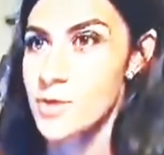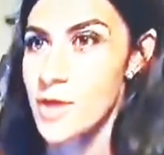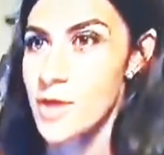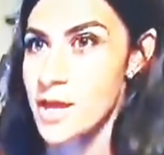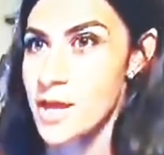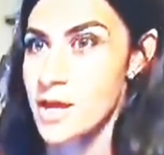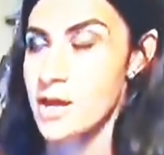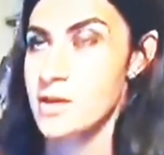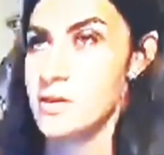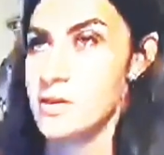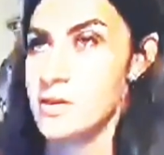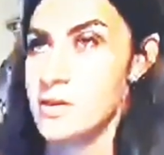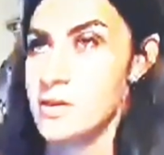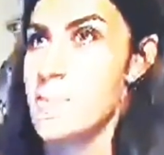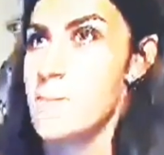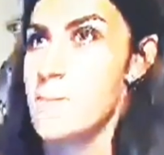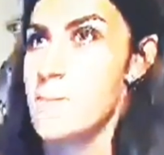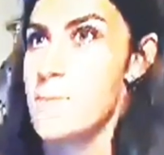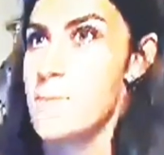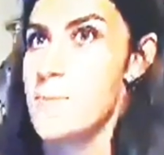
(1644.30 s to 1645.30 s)
those of us who
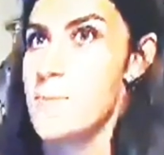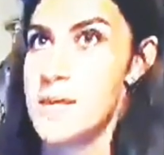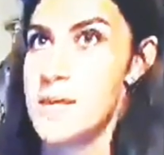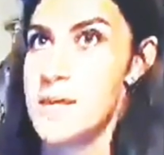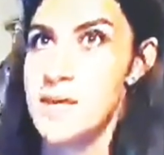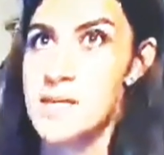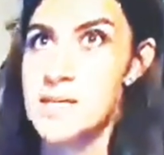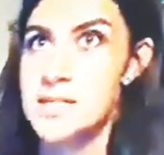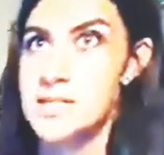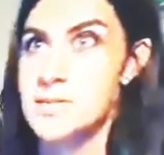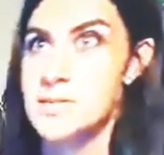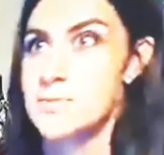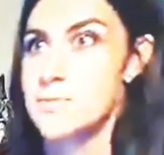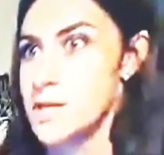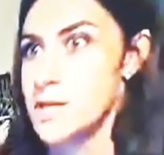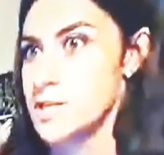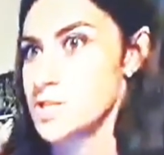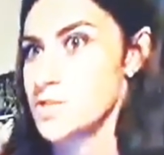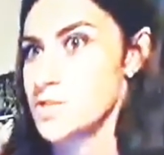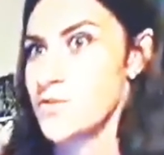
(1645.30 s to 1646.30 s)
live
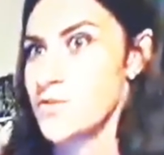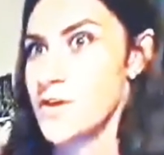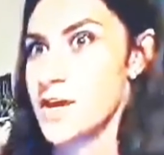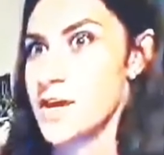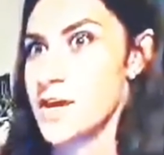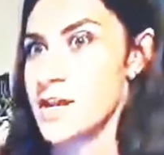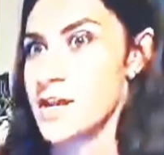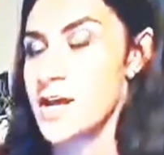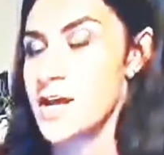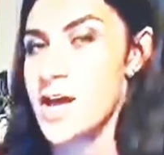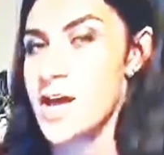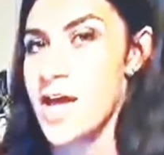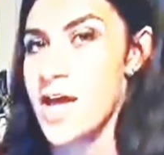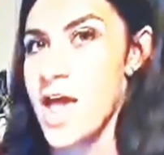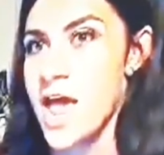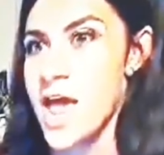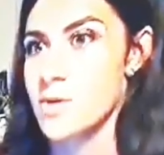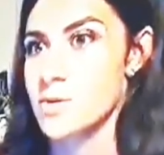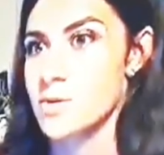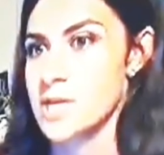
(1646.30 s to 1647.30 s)
within the first couple
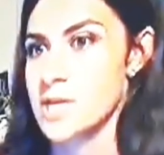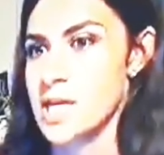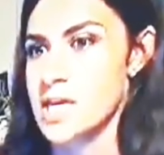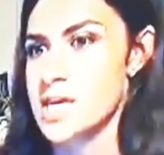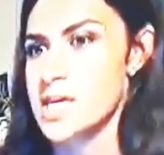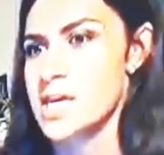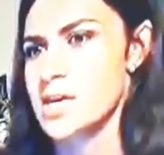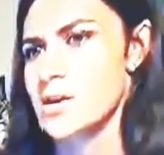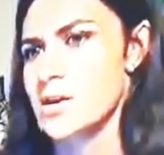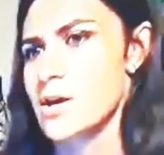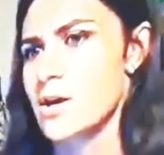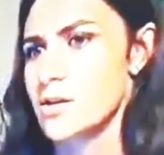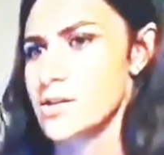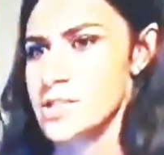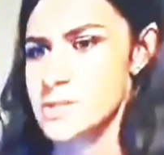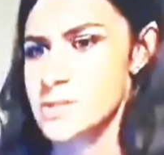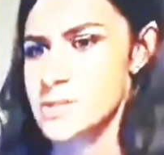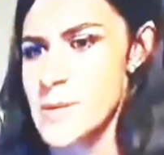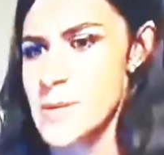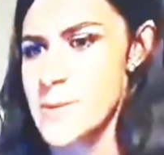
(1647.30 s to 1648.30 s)
of fucking
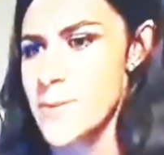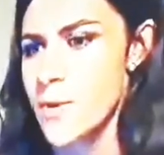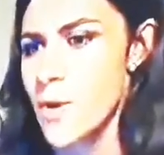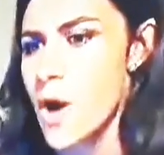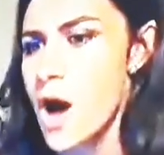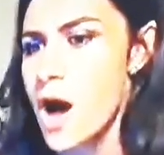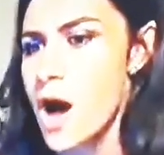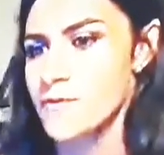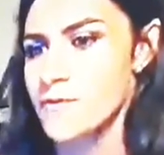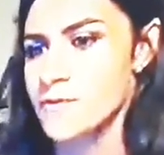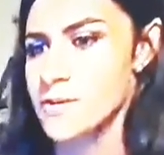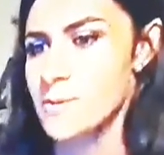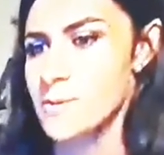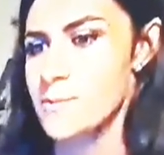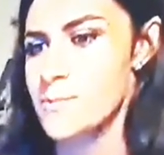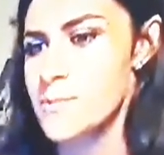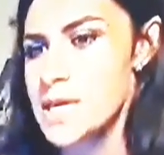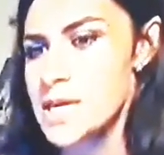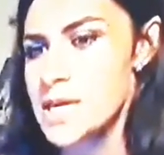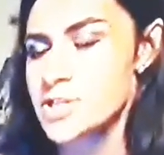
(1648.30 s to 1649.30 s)

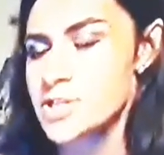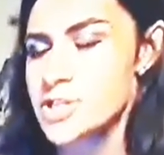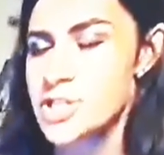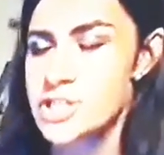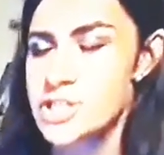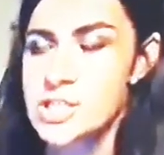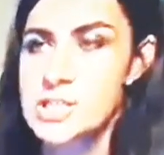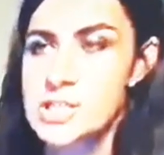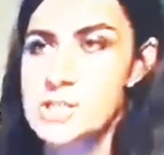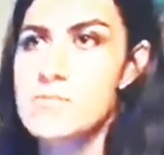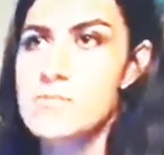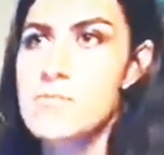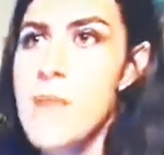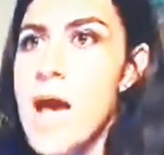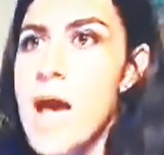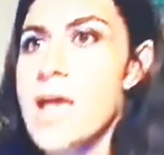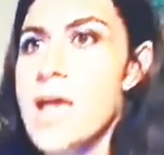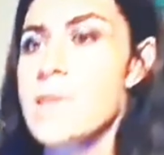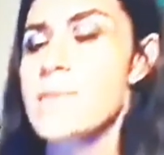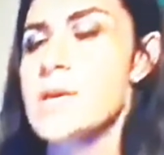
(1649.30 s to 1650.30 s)
zones of First Jedi
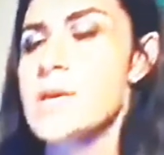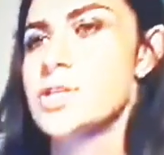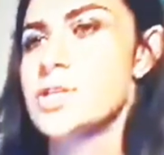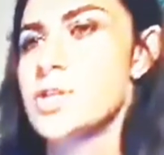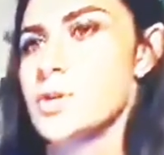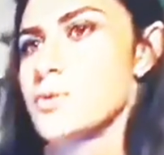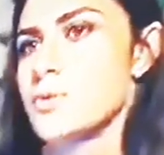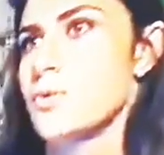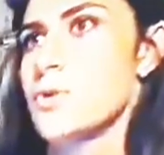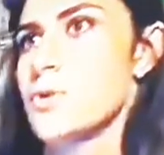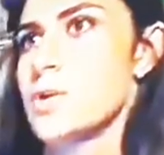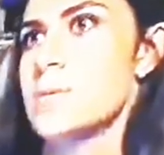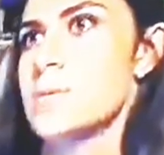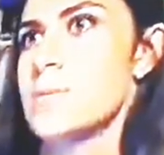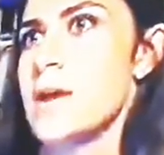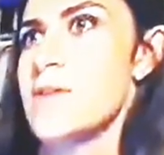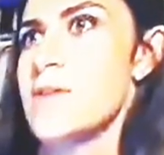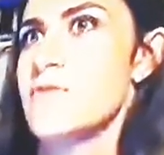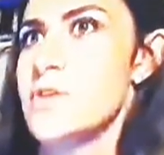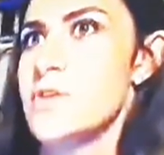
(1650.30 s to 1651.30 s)
Temple have
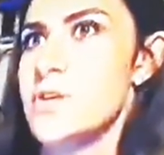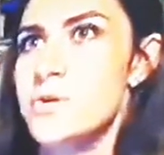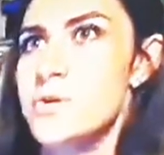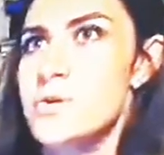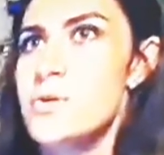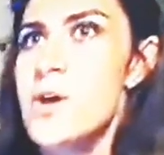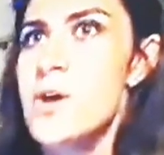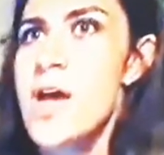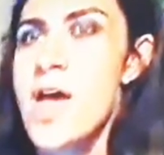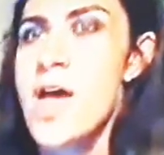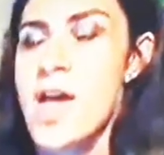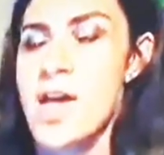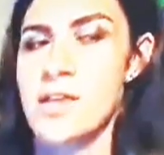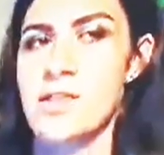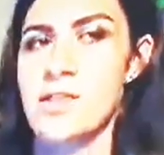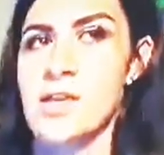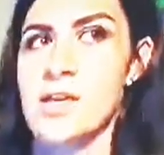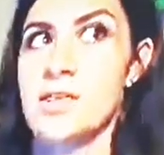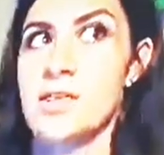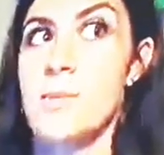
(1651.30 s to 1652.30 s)
both a
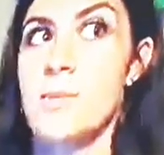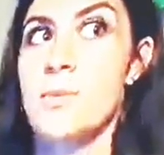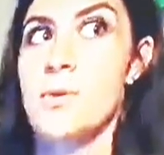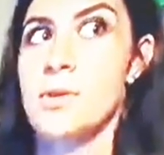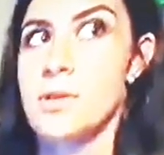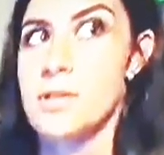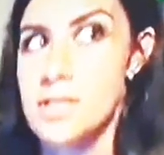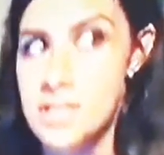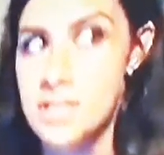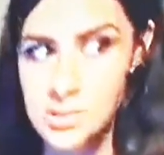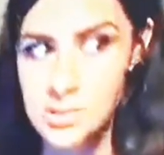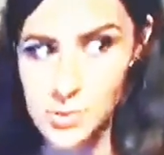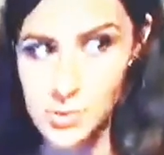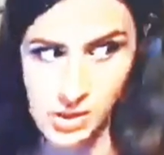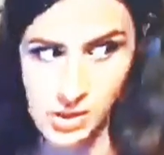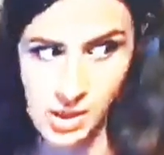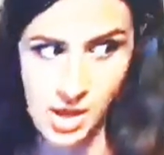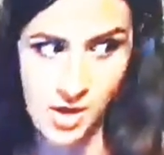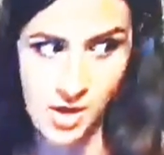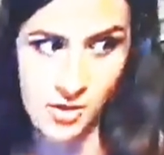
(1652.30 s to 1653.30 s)
response ability
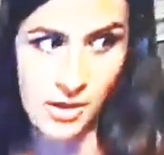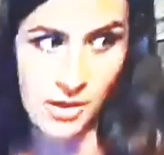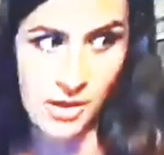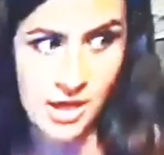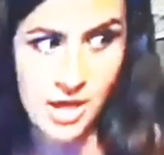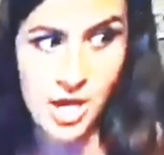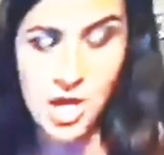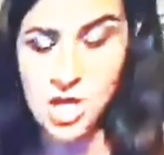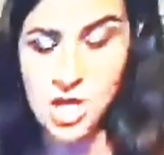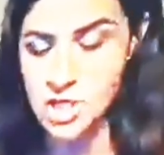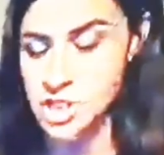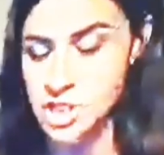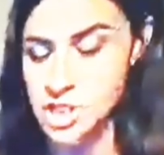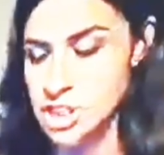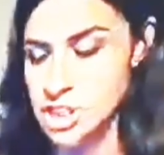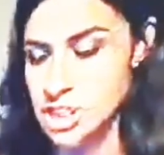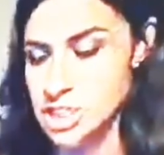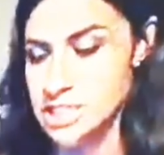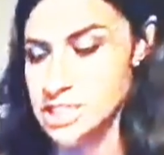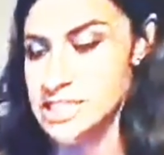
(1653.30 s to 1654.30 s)

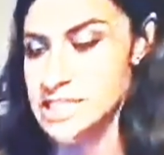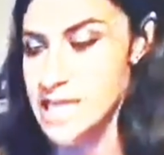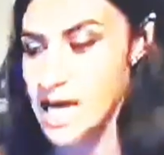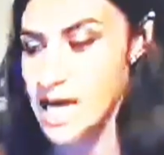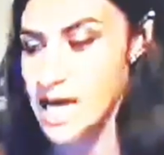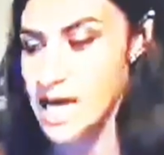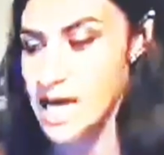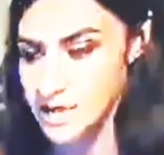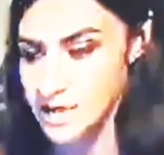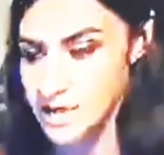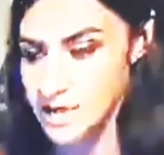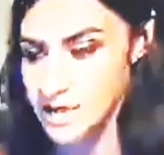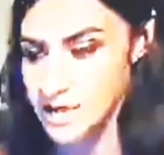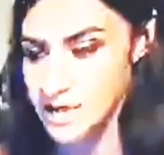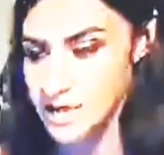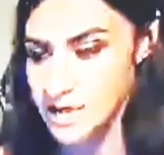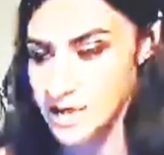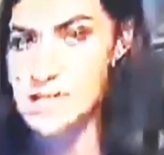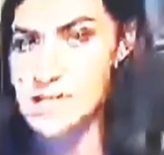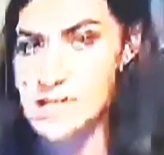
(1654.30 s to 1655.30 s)
and
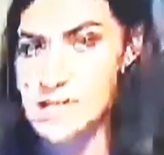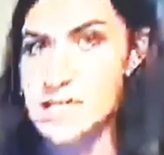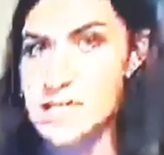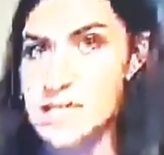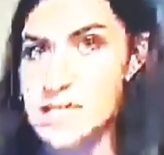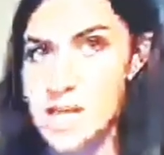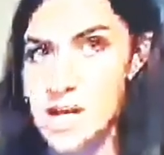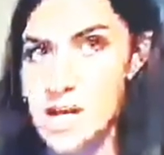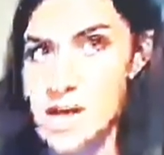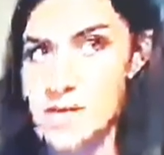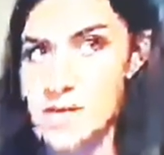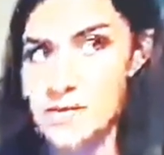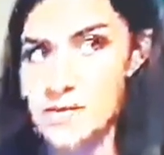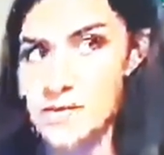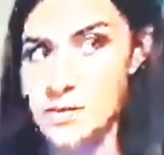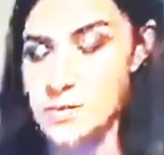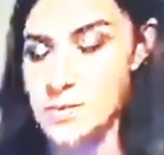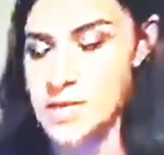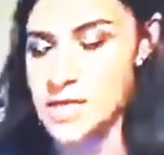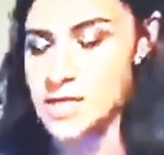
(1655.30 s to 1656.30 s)
a
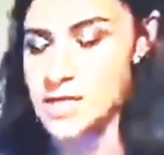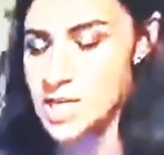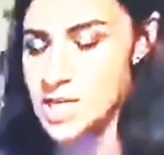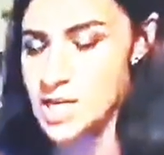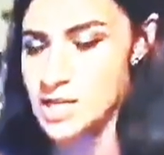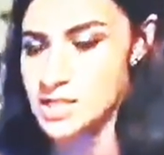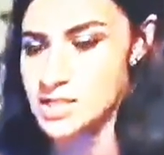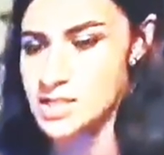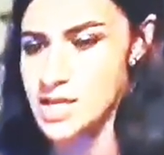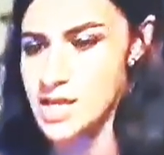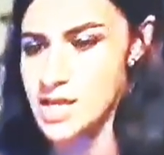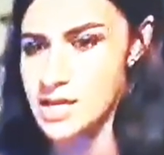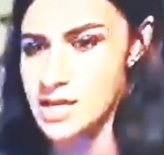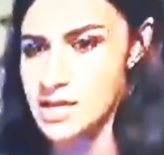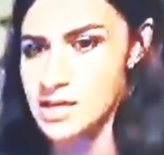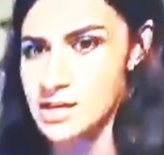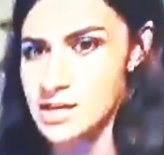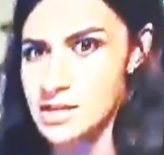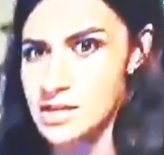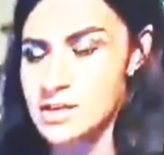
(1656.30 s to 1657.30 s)
responsibility
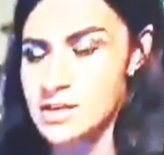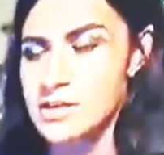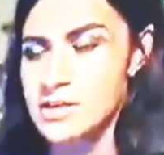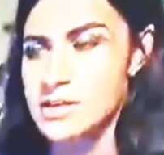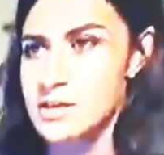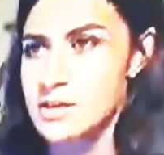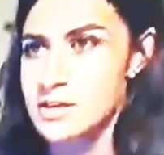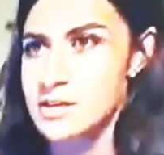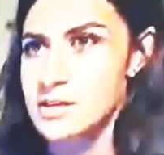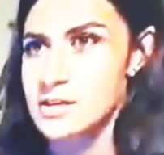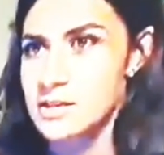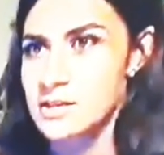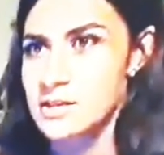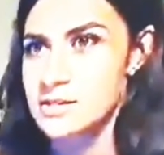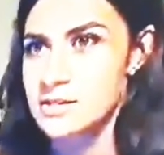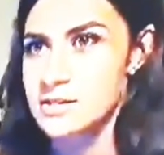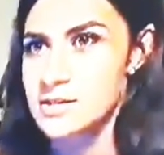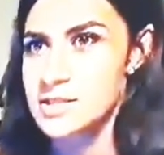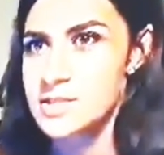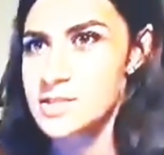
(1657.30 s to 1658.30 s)
to
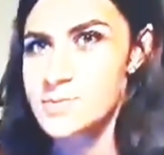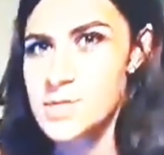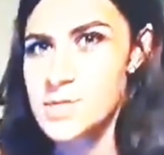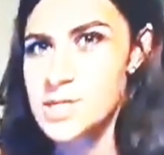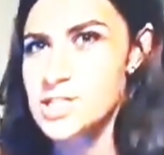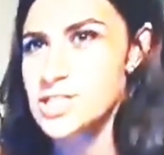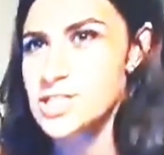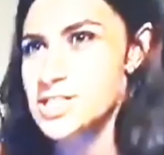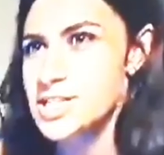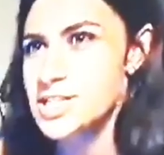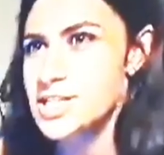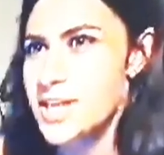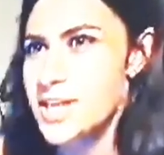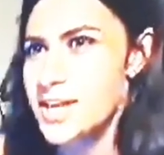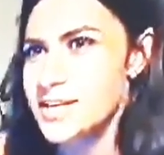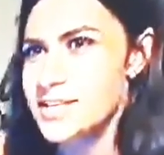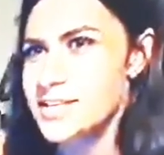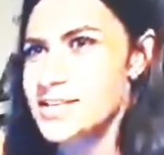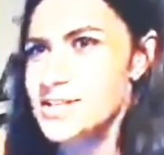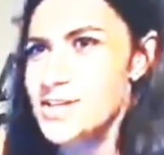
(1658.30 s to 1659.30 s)
uphold the
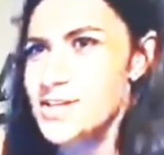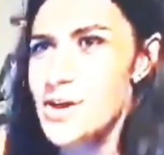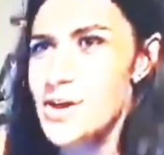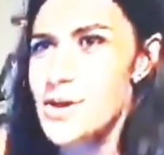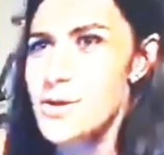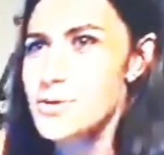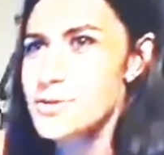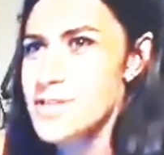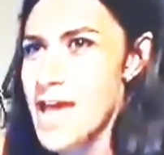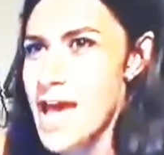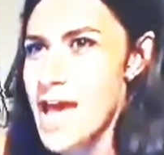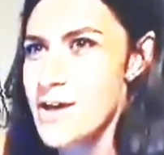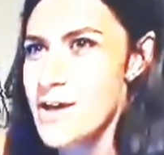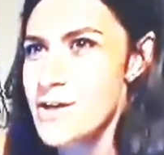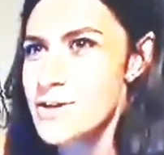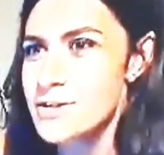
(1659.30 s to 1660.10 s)
integrity of the platform.